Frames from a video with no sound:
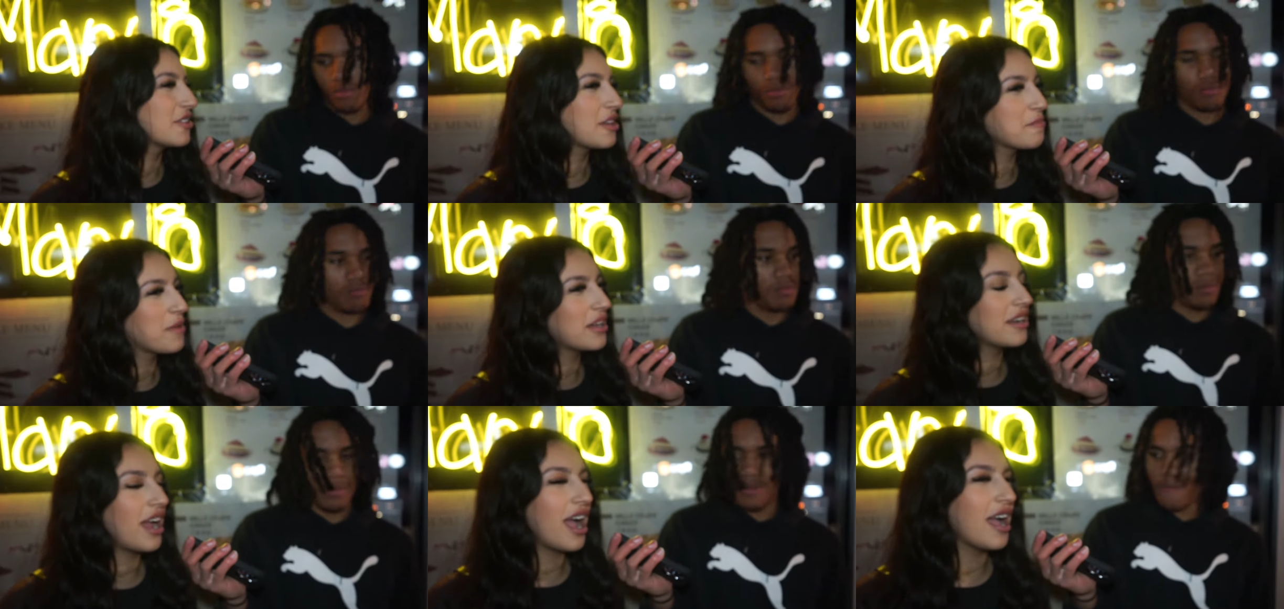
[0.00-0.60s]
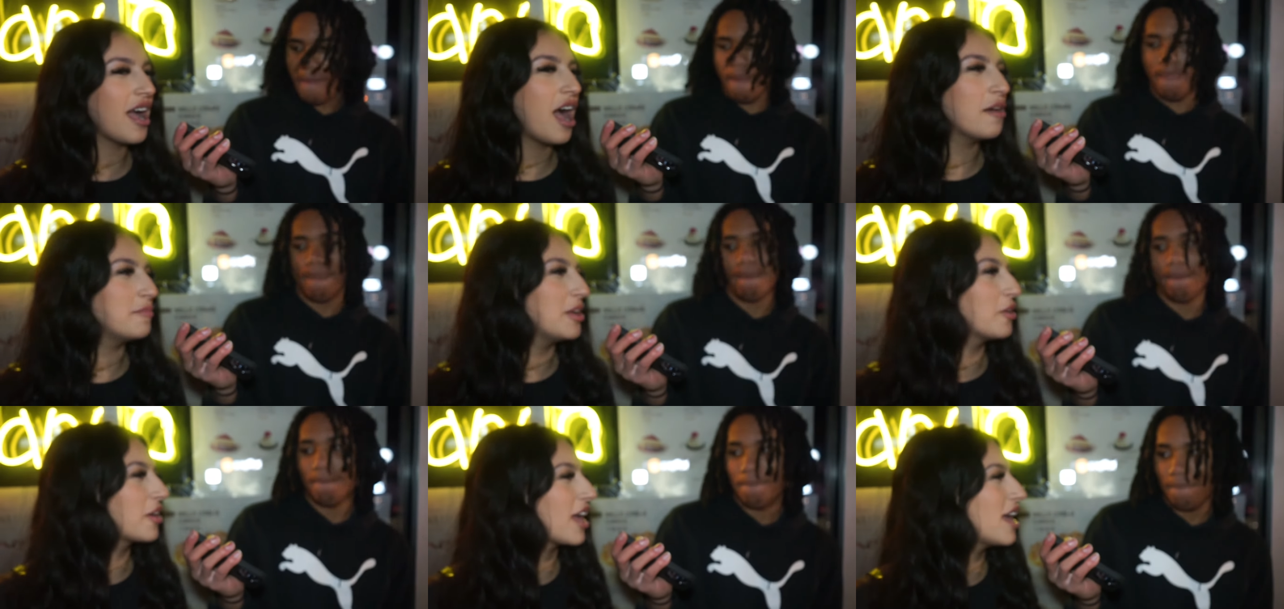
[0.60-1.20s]
Speaker 1: they better. I, I'd
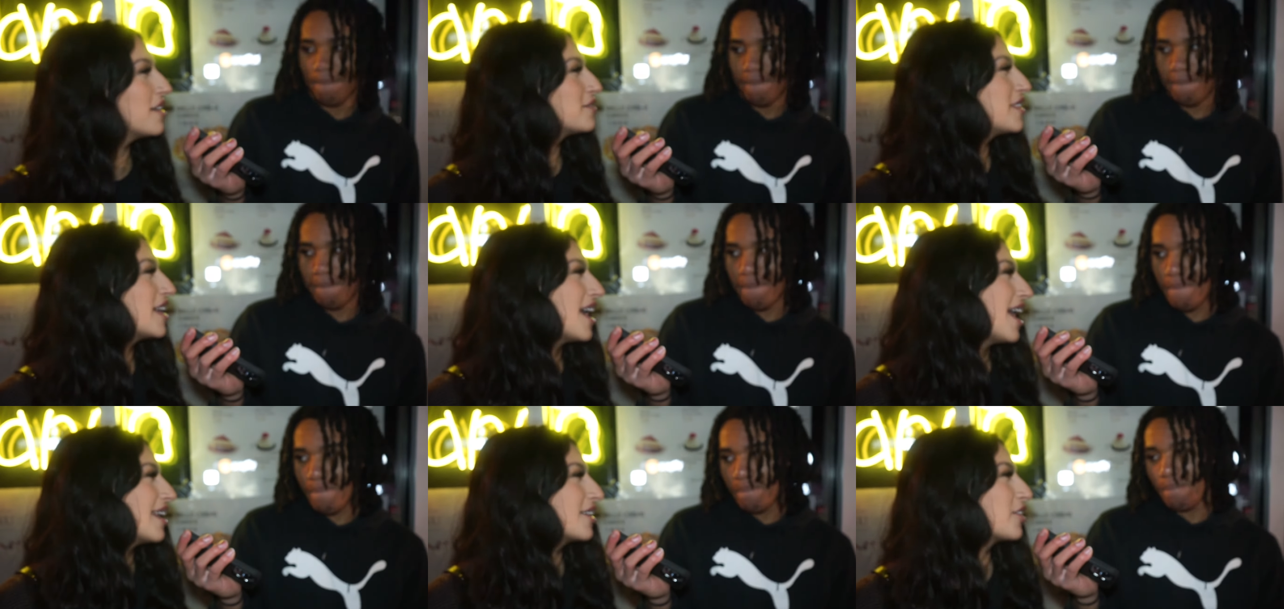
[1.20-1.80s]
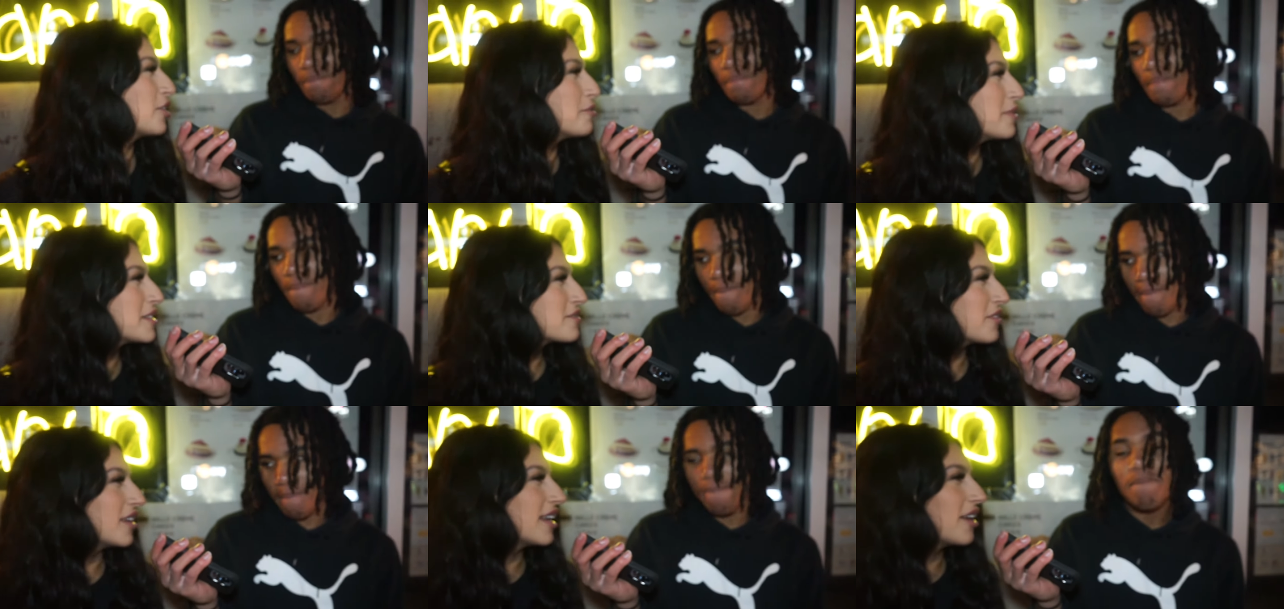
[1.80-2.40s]
be okay if they had a girl
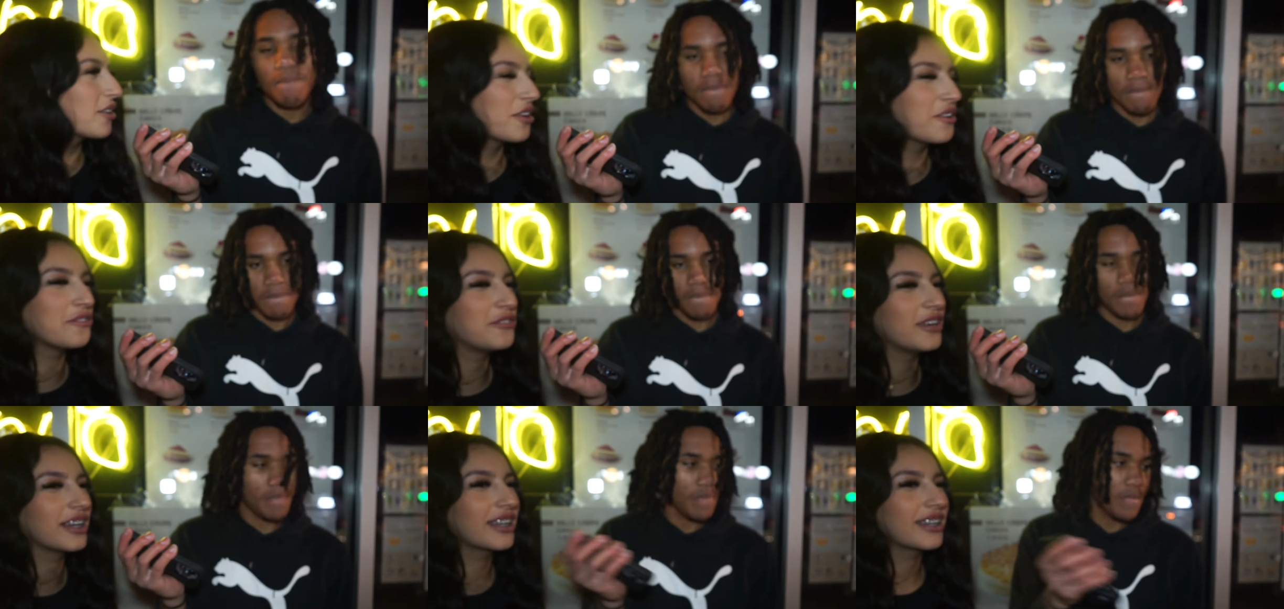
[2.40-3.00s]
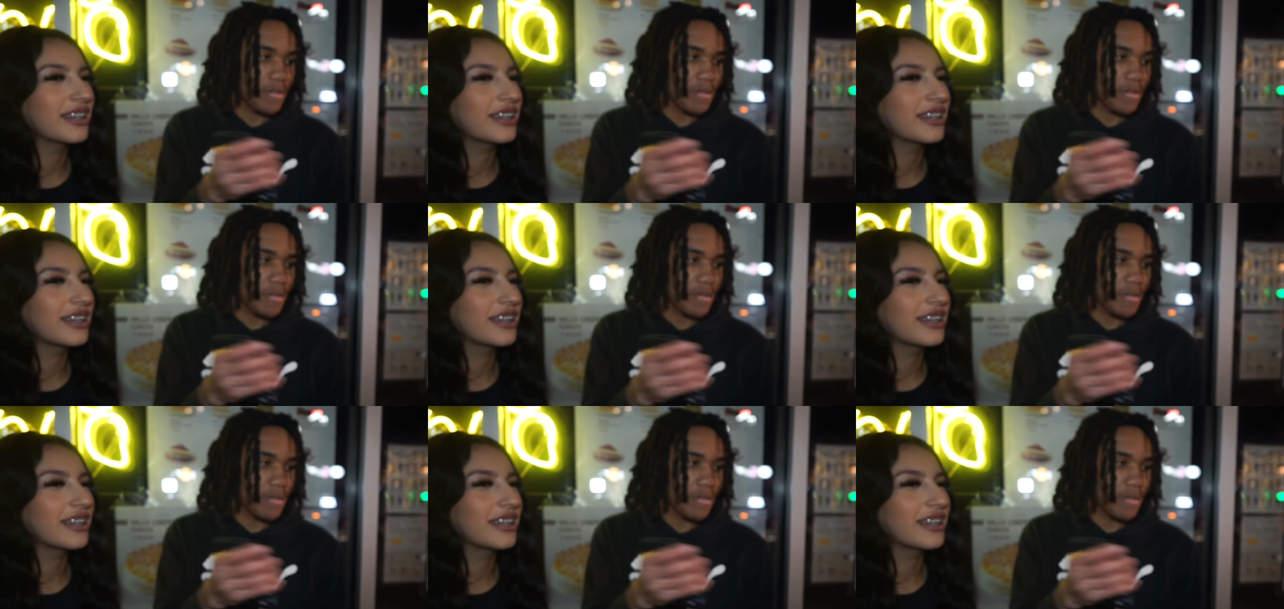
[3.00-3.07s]
best friend. I don't give a f.